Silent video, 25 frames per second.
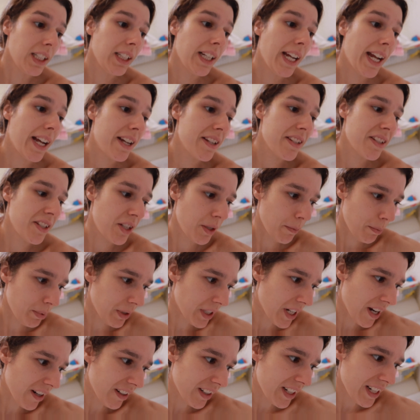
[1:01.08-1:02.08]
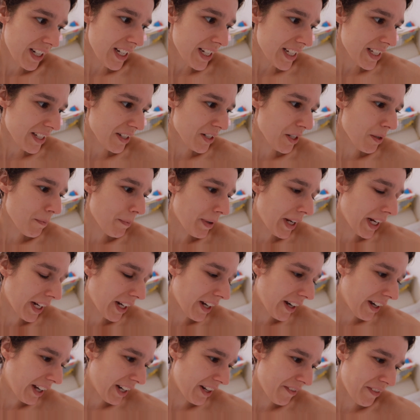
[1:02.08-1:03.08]
house on the prairie is not my
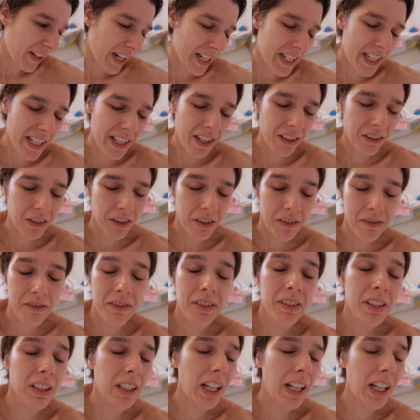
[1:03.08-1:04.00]
kind of idea of